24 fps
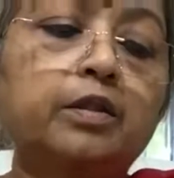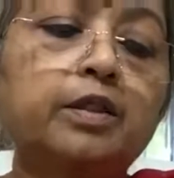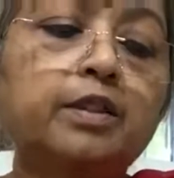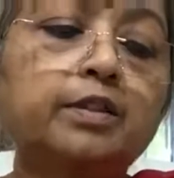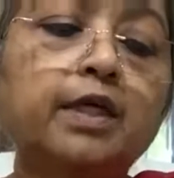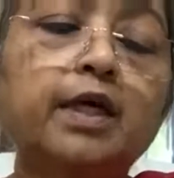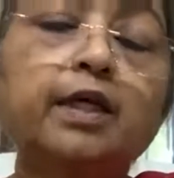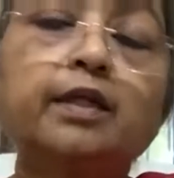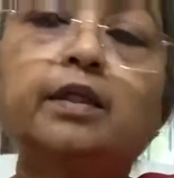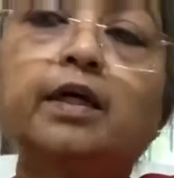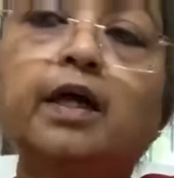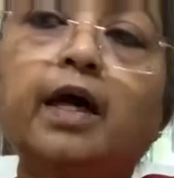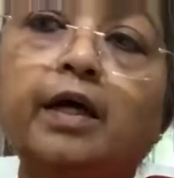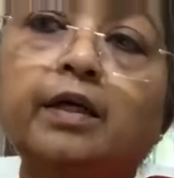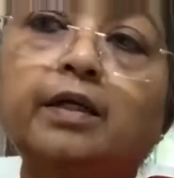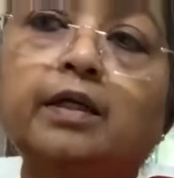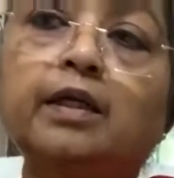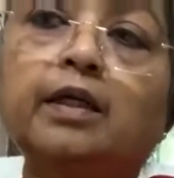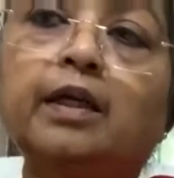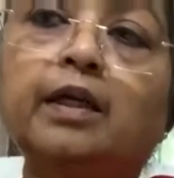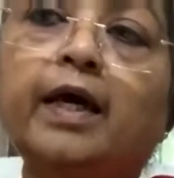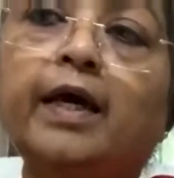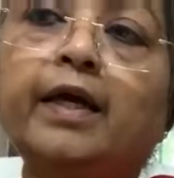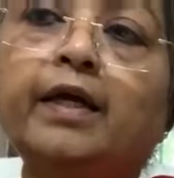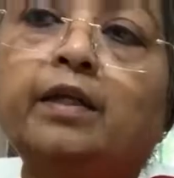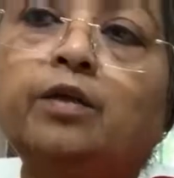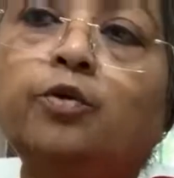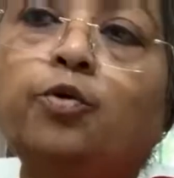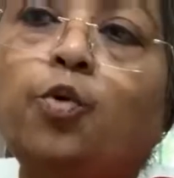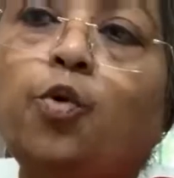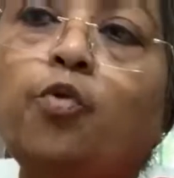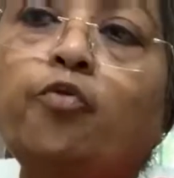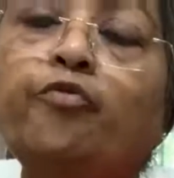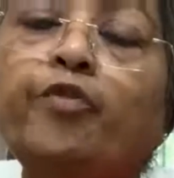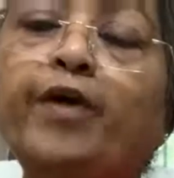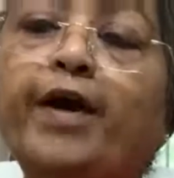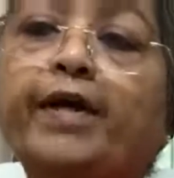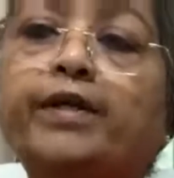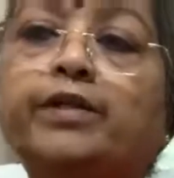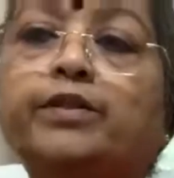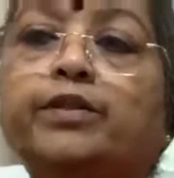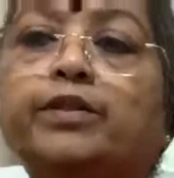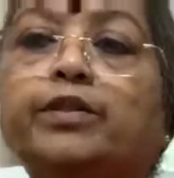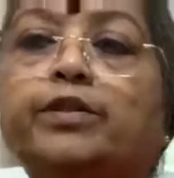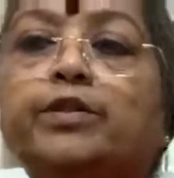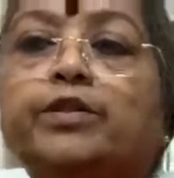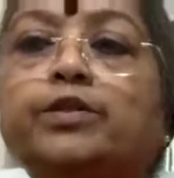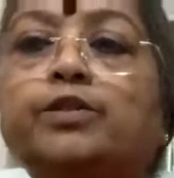These are the underlying
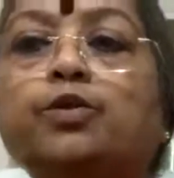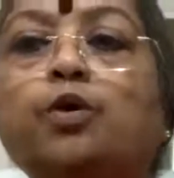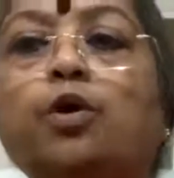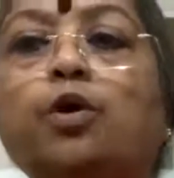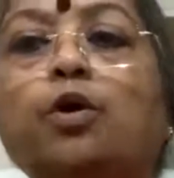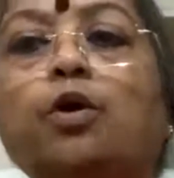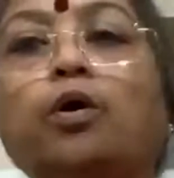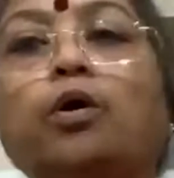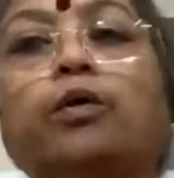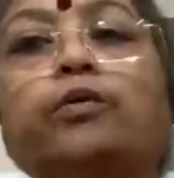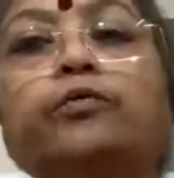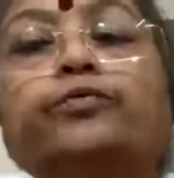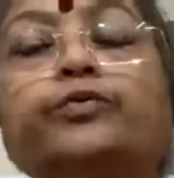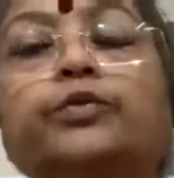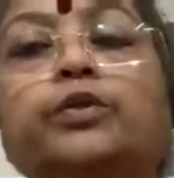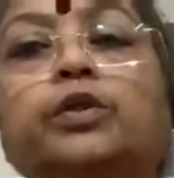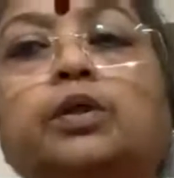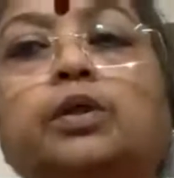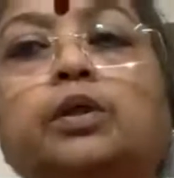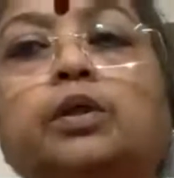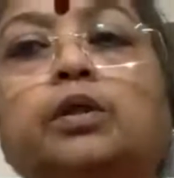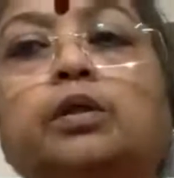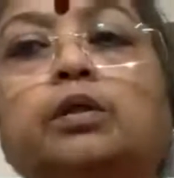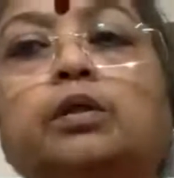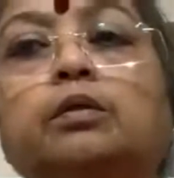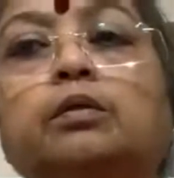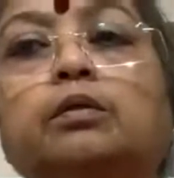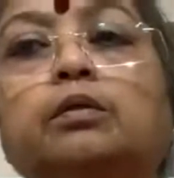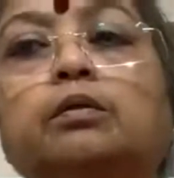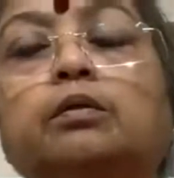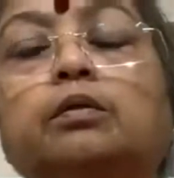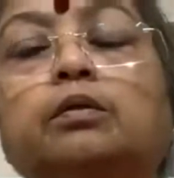cofactors of the